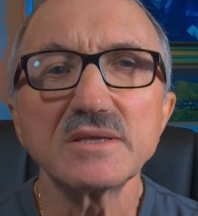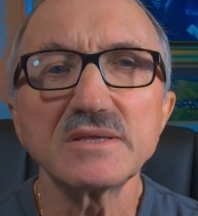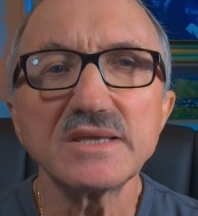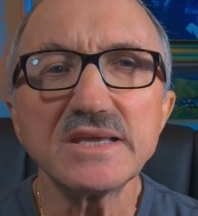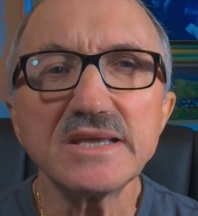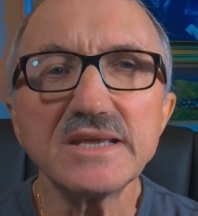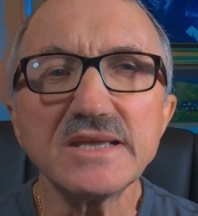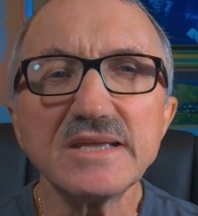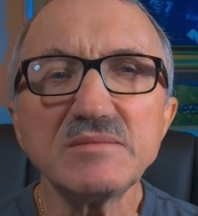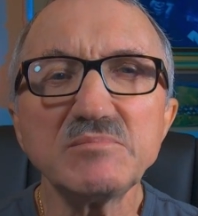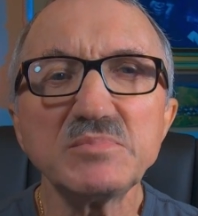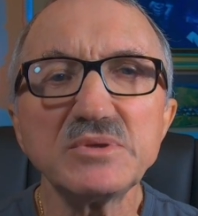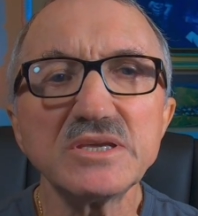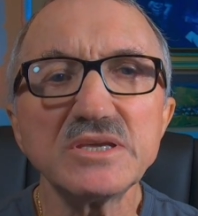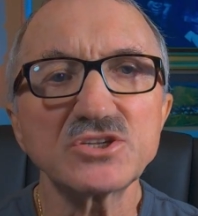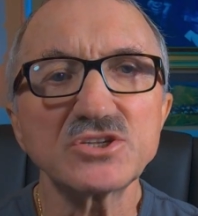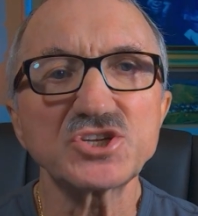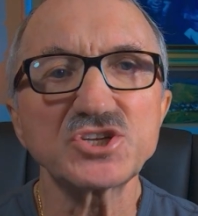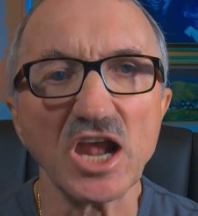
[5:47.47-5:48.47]
can be
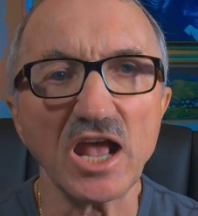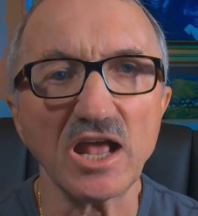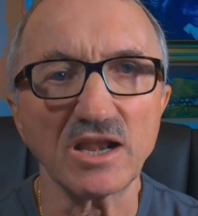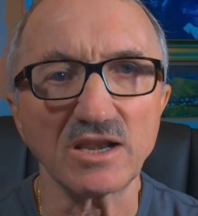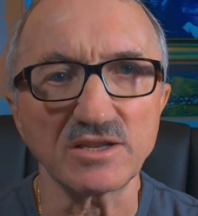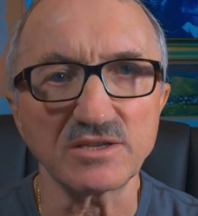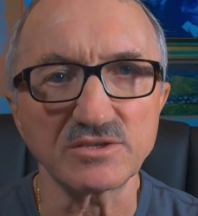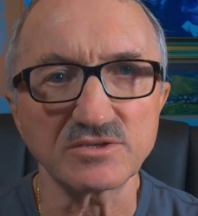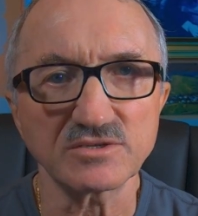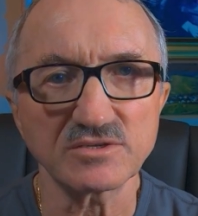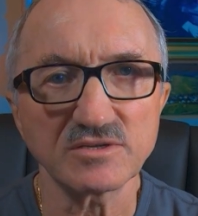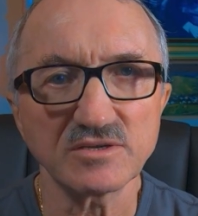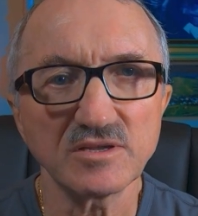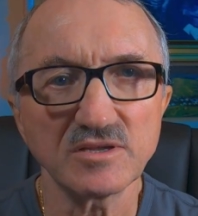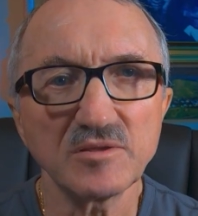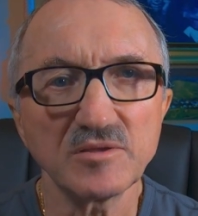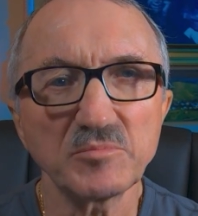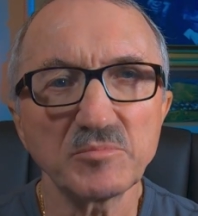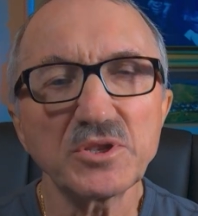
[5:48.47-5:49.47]
a challenge,
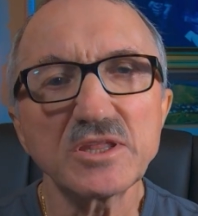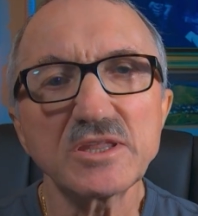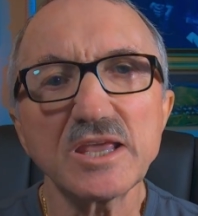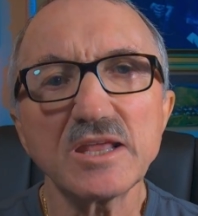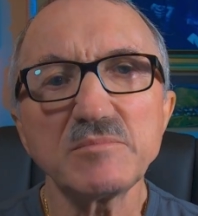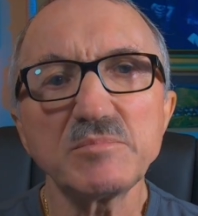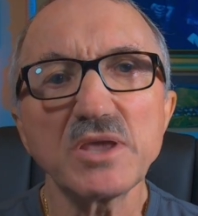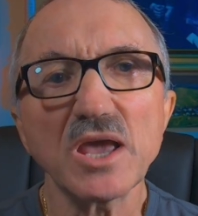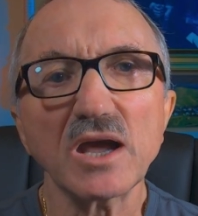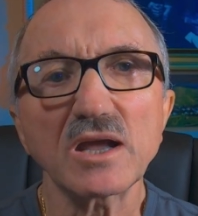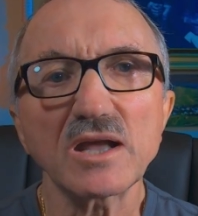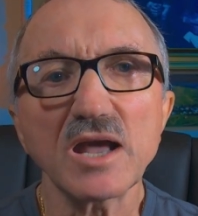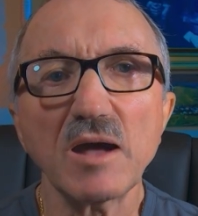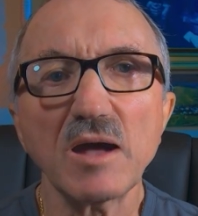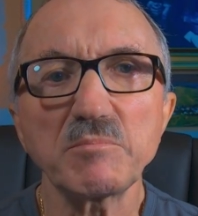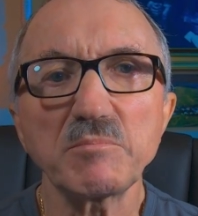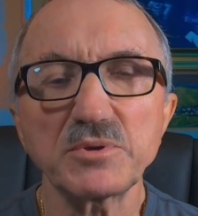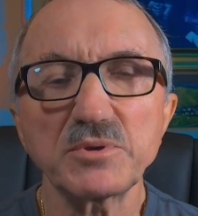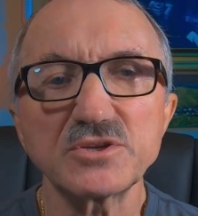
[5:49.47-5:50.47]
but it can be
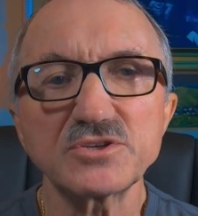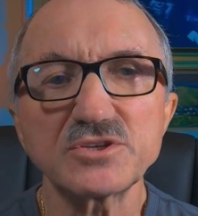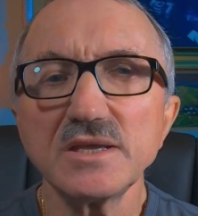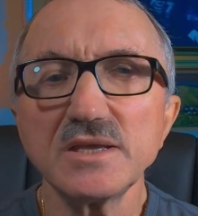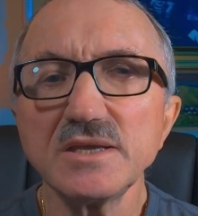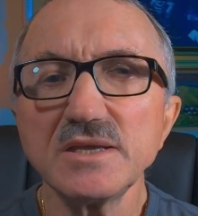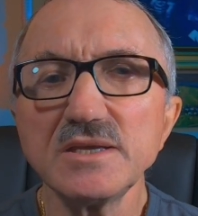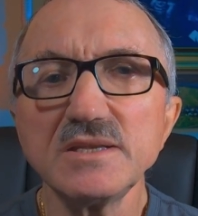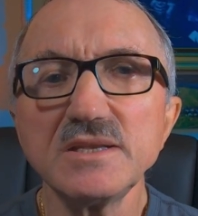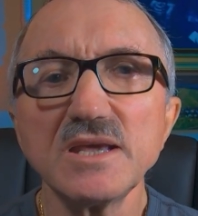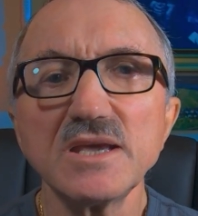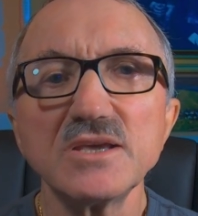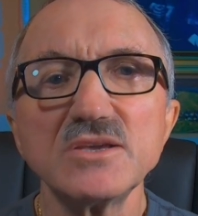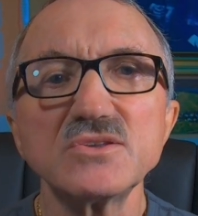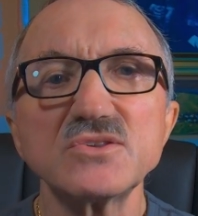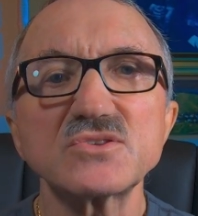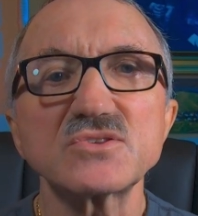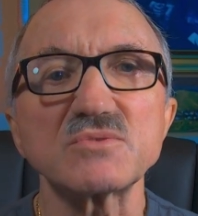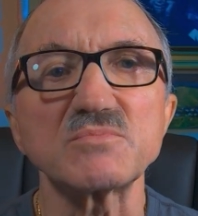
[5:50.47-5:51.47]
accomplished in a
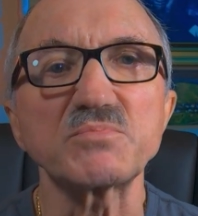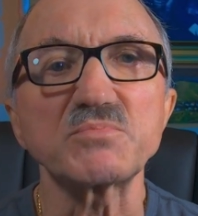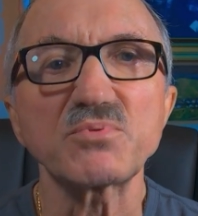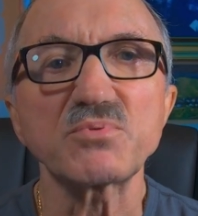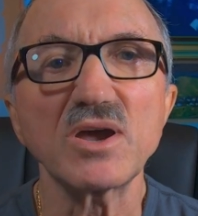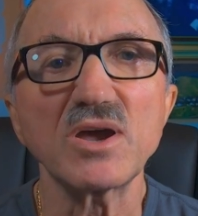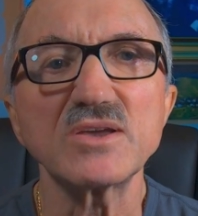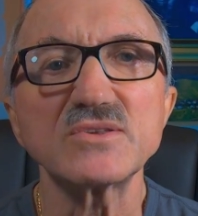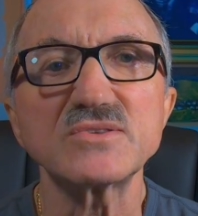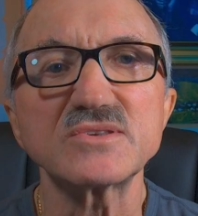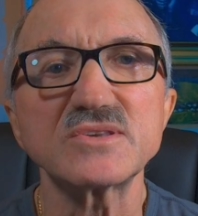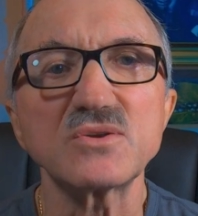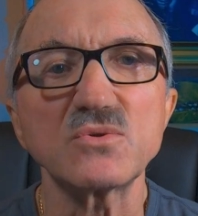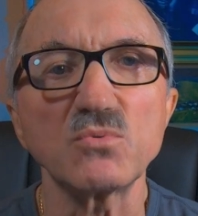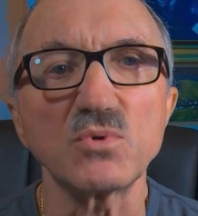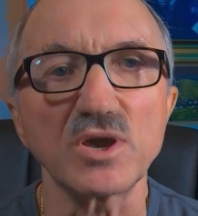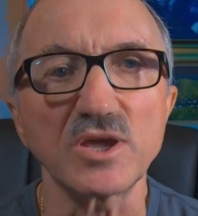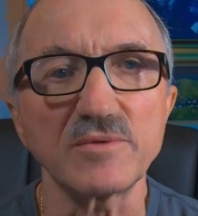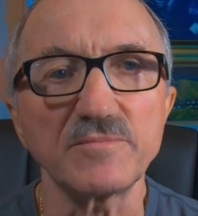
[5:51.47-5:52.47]
surprising
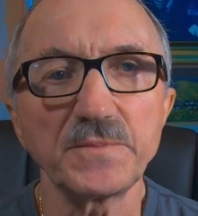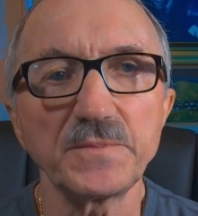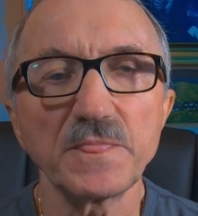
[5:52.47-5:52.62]
way.